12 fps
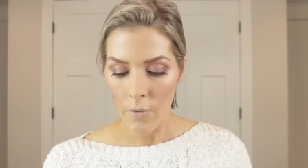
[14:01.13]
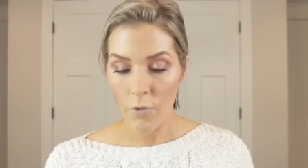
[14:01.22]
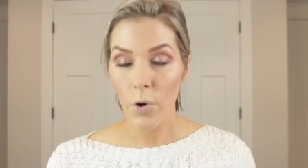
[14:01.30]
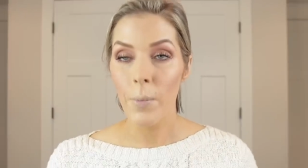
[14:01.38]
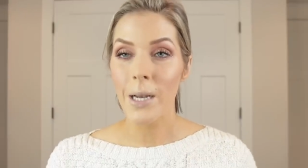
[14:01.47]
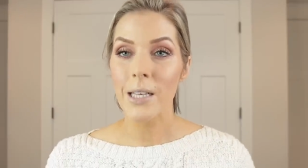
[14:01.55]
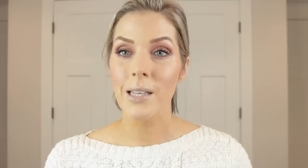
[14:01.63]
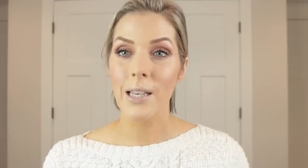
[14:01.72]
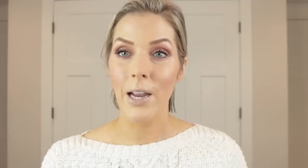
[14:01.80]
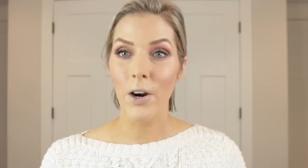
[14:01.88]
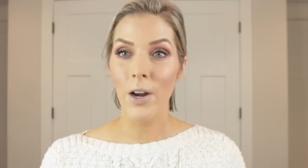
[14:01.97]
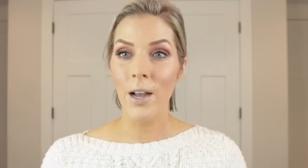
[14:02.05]
For
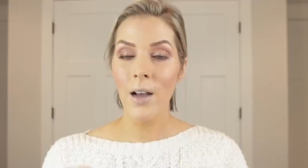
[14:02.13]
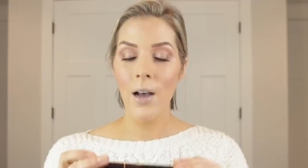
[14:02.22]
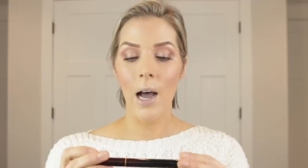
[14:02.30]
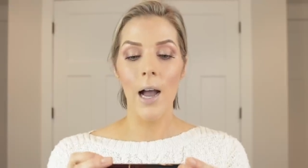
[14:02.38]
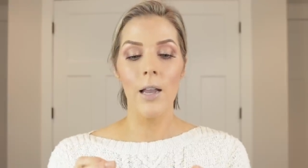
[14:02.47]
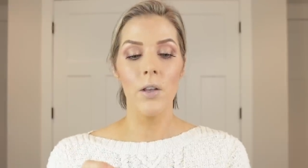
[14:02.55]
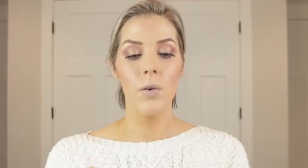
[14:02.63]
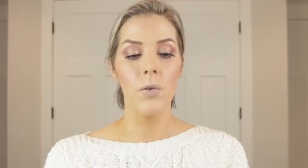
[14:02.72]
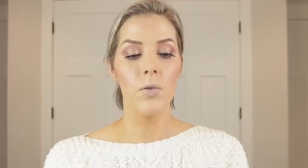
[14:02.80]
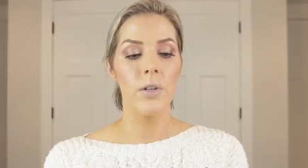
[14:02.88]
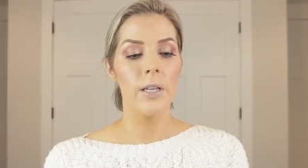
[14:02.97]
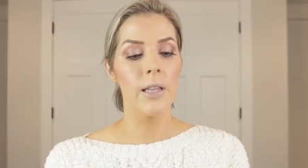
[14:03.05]
mascara, I
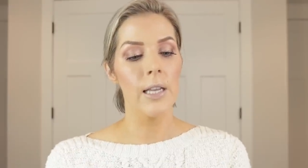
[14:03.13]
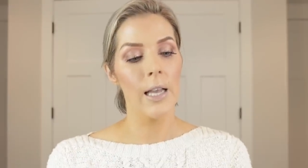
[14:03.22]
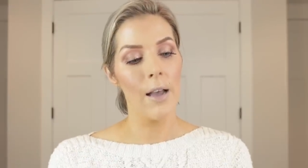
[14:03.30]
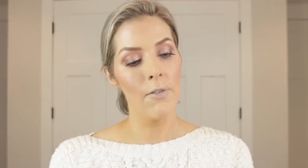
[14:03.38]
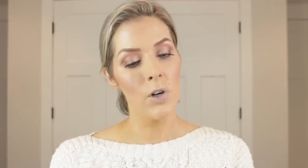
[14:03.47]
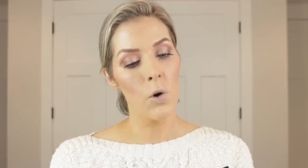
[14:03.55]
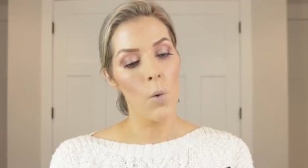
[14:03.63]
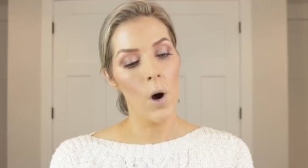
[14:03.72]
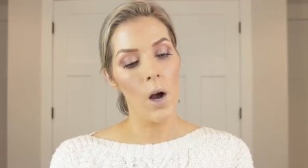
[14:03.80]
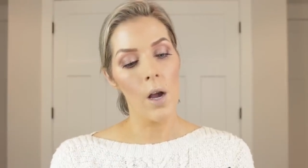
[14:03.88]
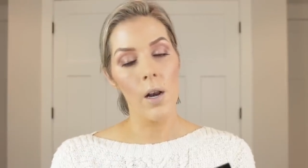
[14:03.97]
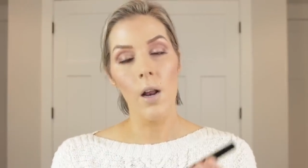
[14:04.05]
used the Kevyn
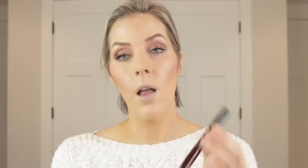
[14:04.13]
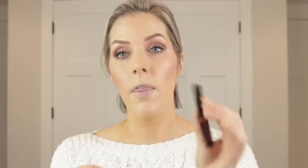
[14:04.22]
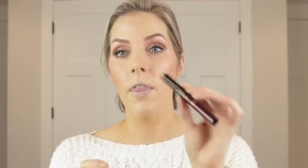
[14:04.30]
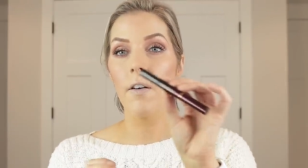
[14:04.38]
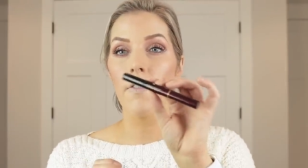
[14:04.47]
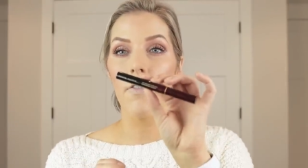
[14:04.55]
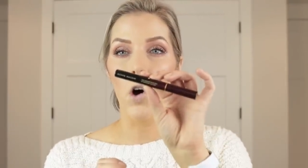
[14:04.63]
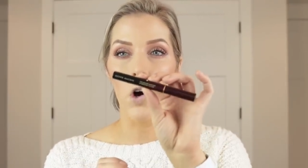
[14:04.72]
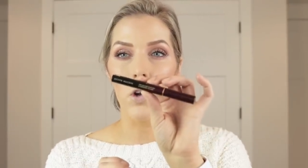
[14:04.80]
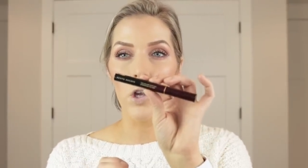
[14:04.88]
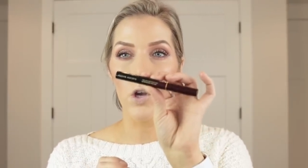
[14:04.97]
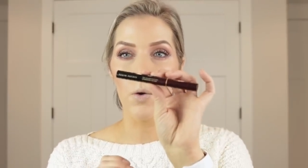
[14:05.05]
Aucoin The
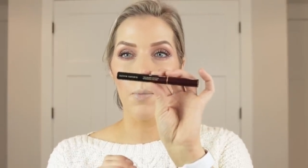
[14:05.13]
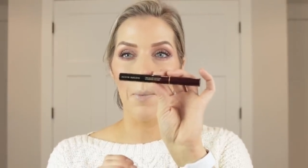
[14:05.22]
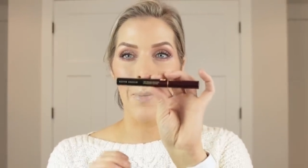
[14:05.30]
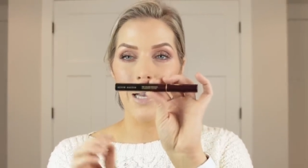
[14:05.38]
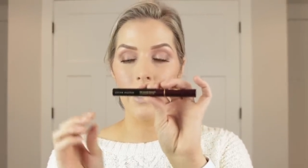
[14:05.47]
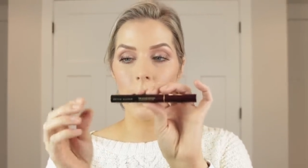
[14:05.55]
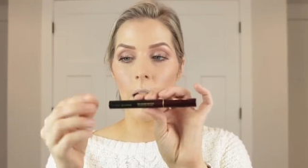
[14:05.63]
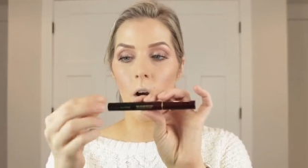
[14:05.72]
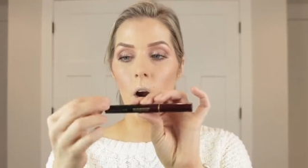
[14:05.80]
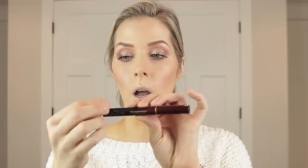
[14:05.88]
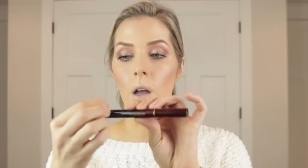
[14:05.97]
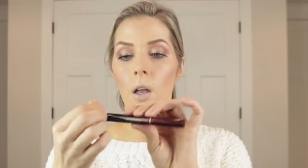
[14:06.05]
Volume
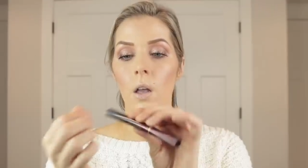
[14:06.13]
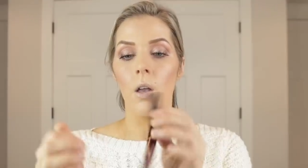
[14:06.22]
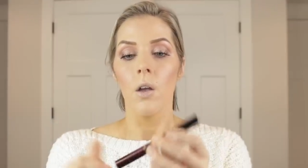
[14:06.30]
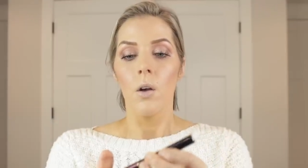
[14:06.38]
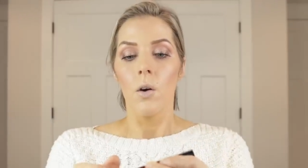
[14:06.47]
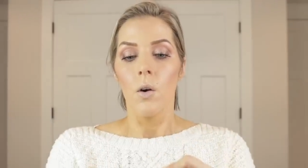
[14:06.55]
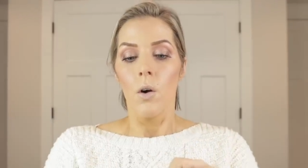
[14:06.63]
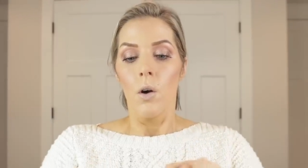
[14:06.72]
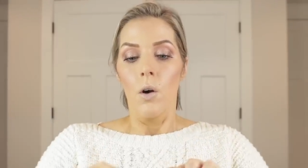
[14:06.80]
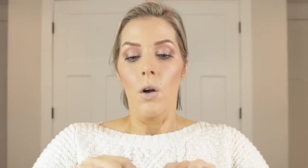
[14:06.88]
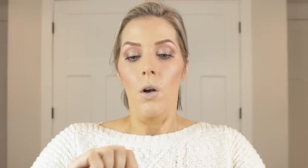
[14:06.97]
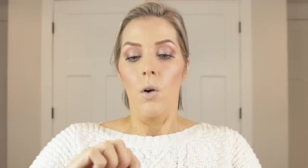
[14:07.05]
Mascara,
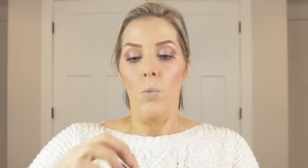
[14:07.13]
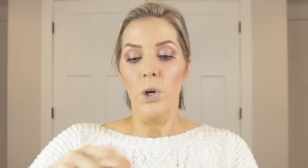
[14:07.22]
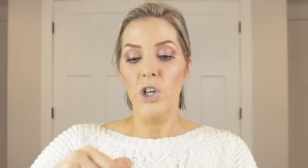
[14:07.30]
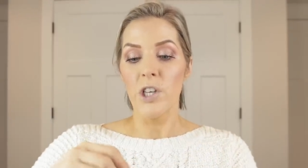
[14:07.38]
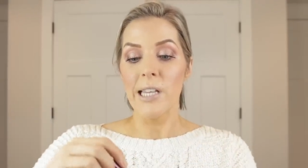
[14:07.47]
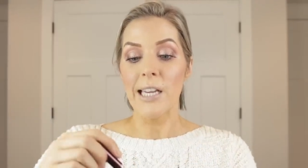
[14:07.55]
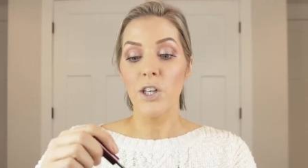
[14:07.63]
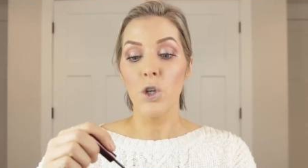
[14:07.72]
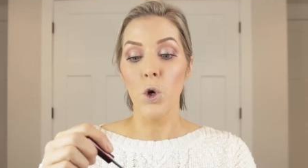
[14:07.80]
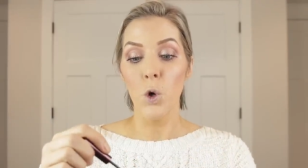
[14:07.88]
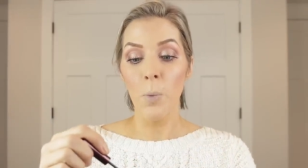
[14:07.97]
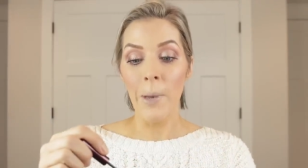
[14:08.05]
which is a
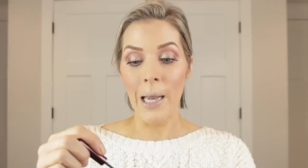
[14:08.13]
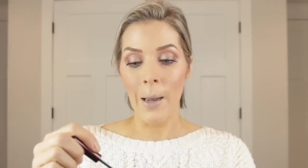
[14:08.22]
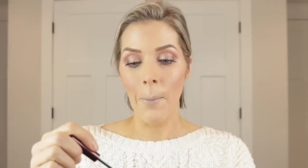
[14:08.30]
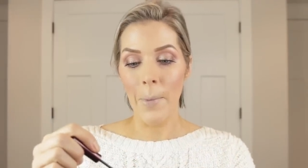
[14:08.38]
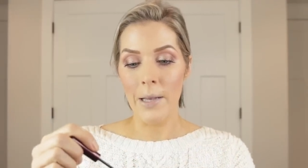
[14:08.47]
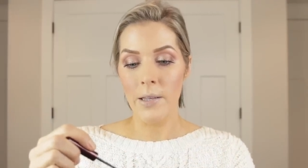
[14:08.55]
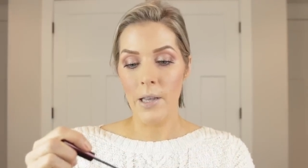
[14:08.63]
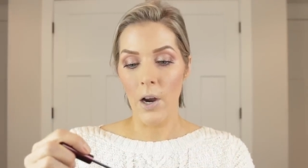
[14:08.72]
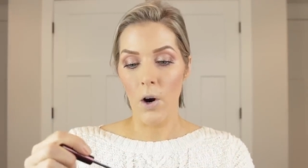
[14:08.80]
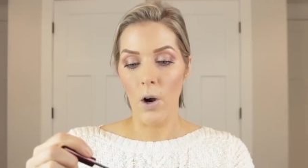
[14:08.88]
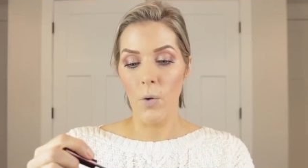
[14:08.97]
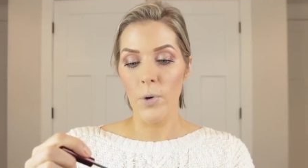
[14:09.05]
tubing
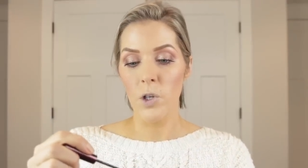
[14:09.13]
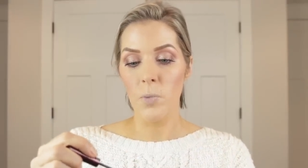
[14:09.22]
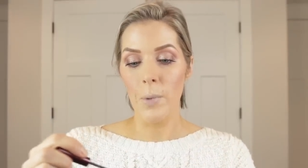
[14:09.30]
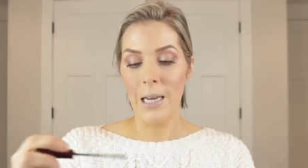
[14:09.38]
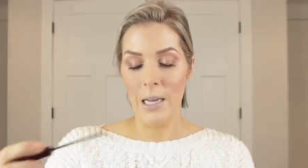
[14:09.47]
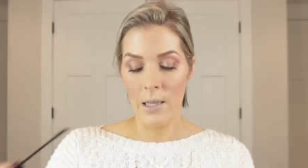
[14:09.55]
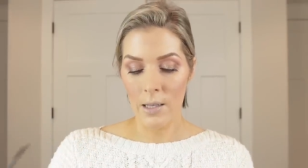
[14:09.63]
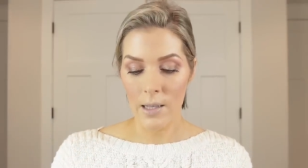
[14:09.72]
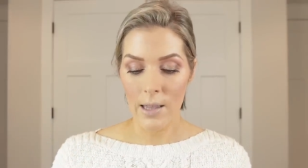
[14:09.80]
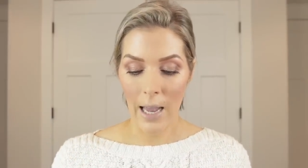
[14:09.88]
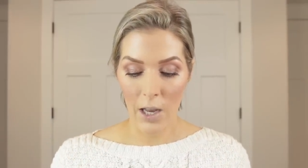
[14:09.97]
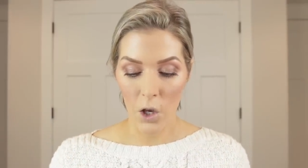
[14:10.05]
mascara, which means
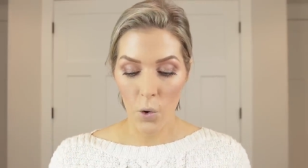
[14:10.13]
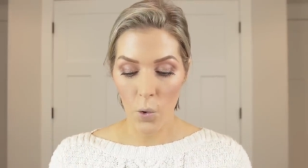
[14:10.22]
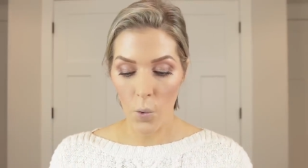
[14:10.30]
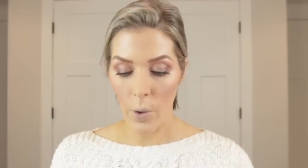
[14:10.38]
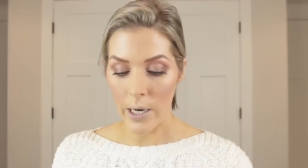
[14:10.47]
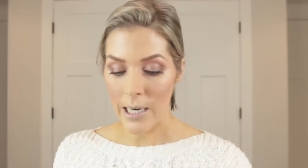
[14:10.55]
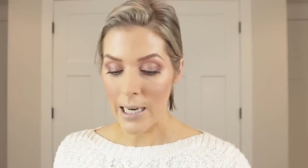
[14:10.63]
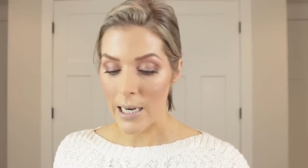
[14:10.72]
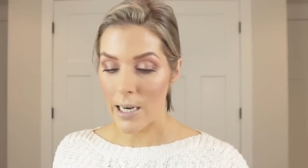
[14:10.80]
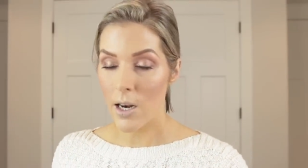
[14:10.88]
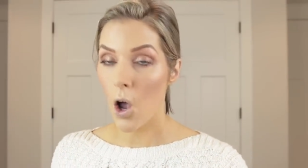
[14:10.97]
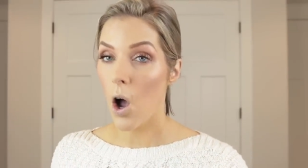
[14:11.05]
that you
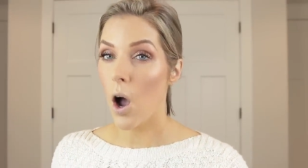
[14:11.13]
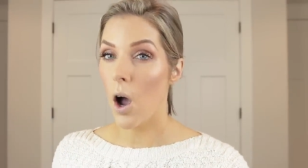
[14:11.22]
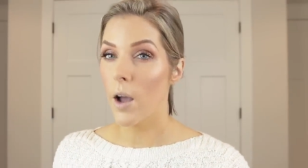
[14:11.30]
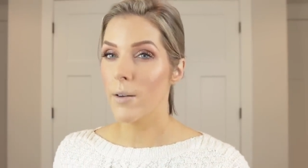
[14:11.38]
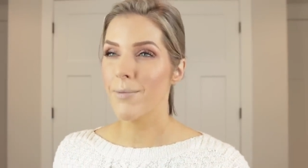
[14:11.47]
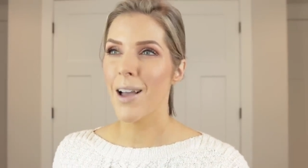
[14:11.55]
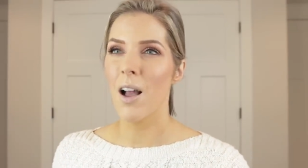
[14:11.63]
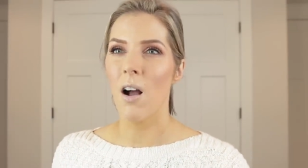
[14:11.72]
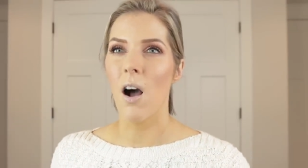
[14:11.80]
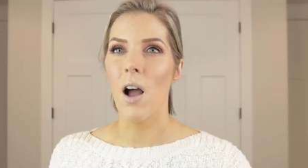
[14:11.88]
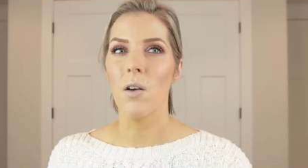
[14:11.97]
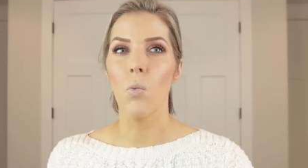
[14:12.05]
need hot, not
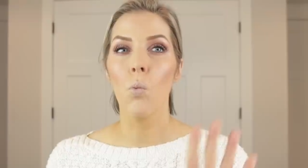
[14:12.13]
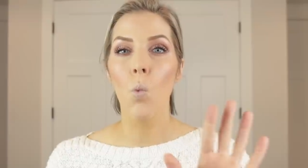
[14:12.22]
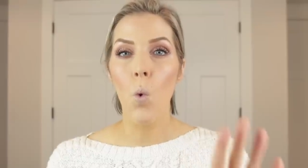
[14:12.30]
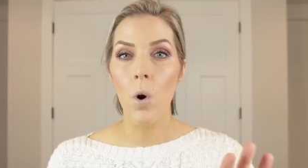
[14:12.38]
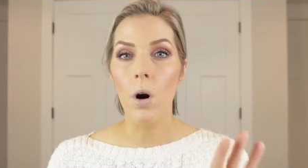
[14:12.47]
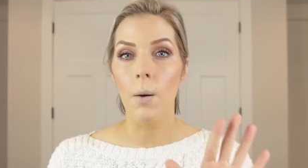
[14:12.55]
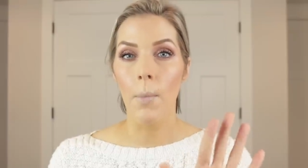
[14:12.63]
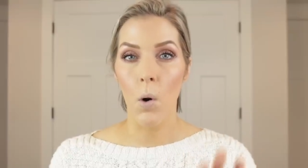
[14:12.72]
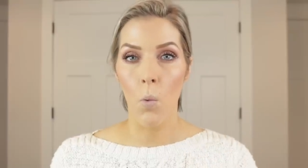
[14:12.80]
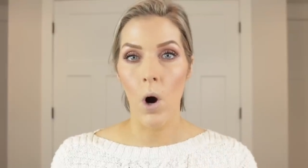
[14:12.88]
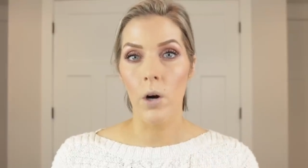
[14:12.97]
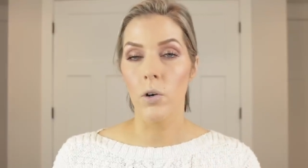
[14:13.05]
hot, warm
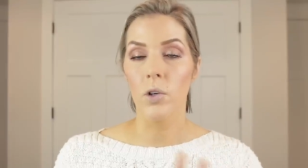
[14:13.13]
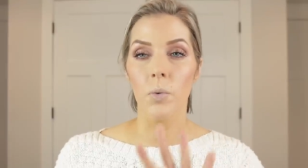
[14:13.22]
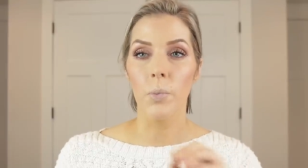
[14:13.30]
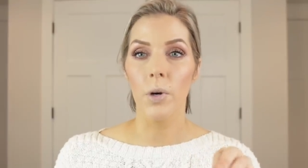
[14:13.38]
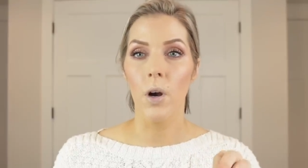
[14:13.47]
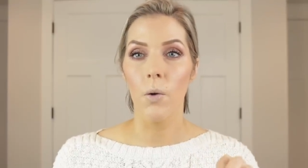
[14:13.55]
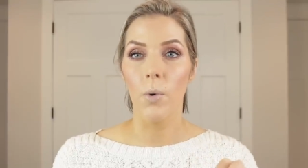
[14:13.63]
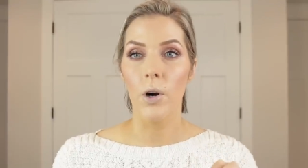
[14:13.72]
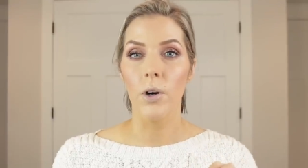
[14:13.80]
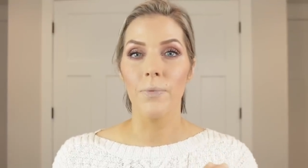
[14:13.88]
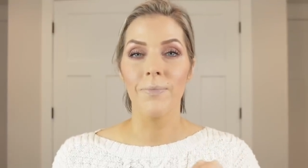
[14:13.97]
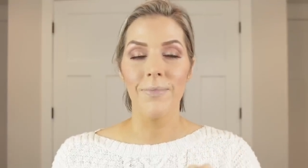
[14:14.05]
water, don't put hot
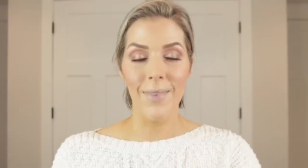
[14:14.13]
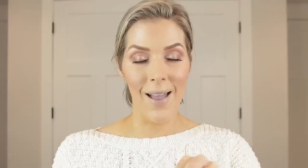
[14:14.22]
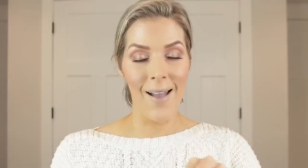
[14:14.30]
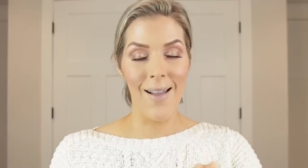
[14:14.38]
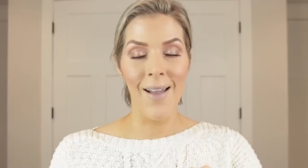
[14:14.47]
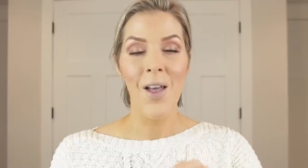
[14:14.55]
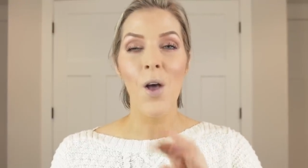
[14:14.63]
water,